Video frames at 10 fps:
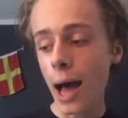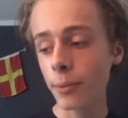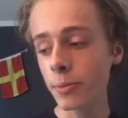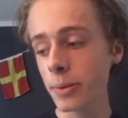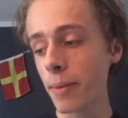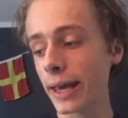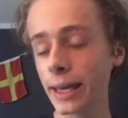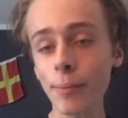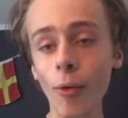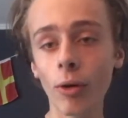I'm gonna be
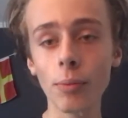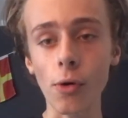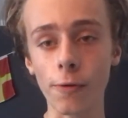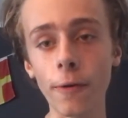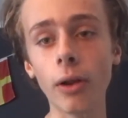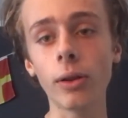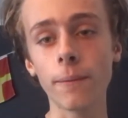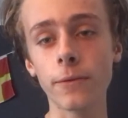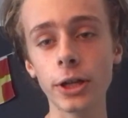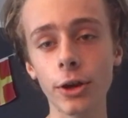making more and more
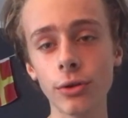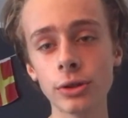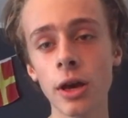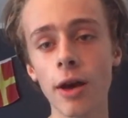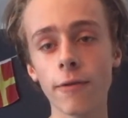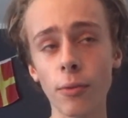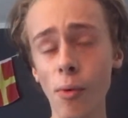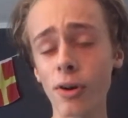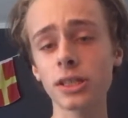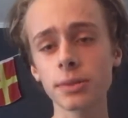follow-up videos for
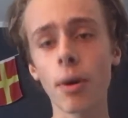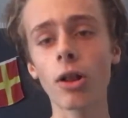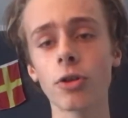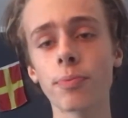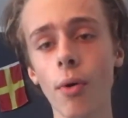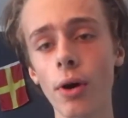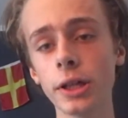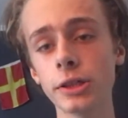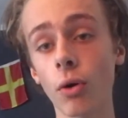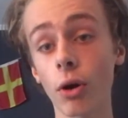more smaller
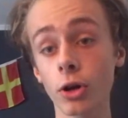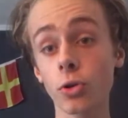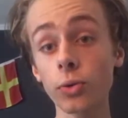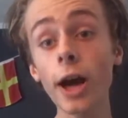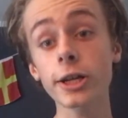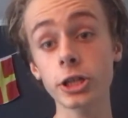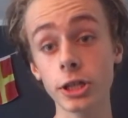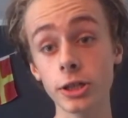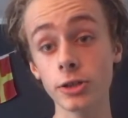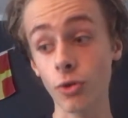points or
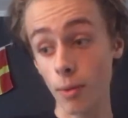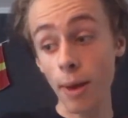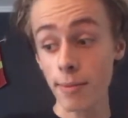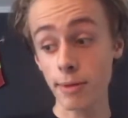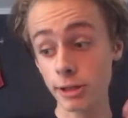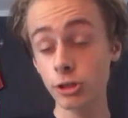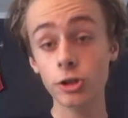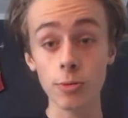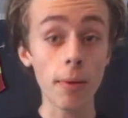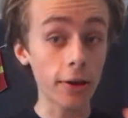corrections or amendments
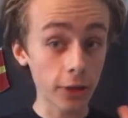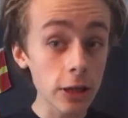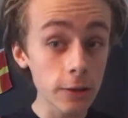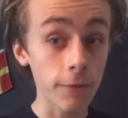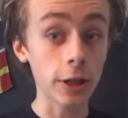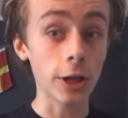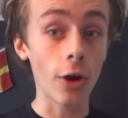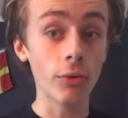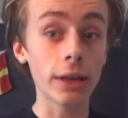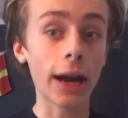to this
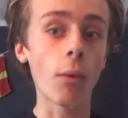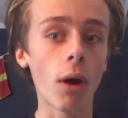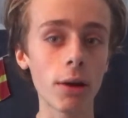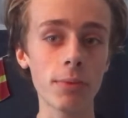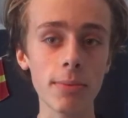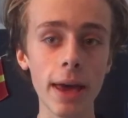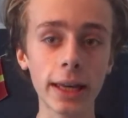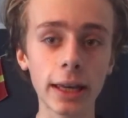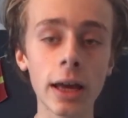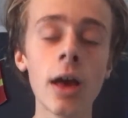video that I want to be
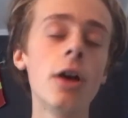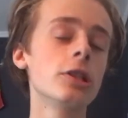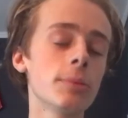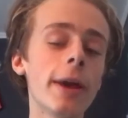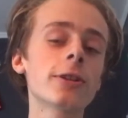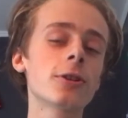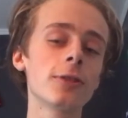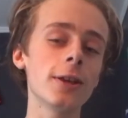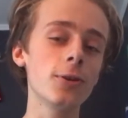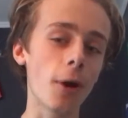making. So make sure
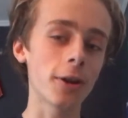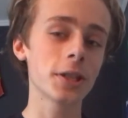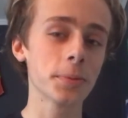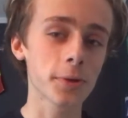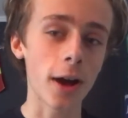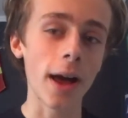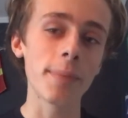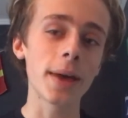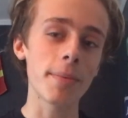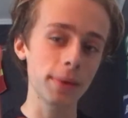that you are
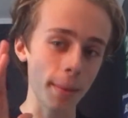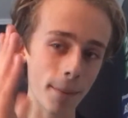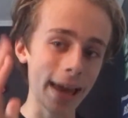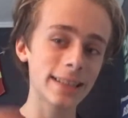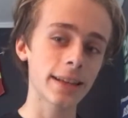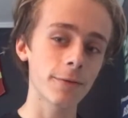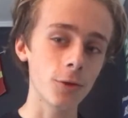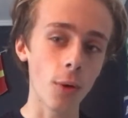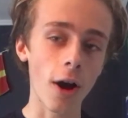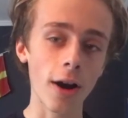subscribed. That'd be amazing if
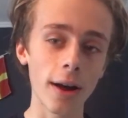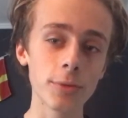you are.